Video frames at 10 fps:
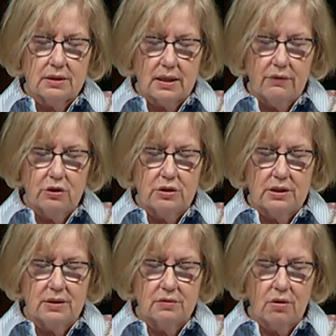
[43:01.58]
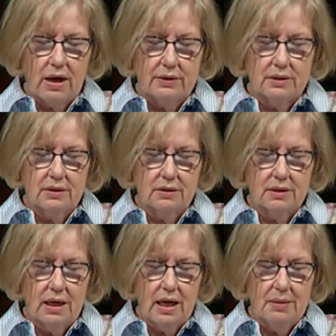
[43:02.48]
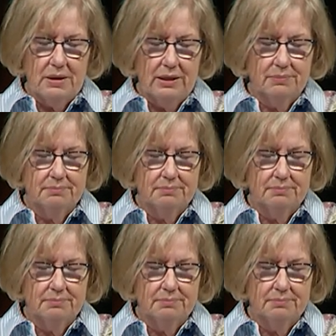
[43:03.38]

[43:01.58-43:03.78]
Savior, Jesus Christ. Amen.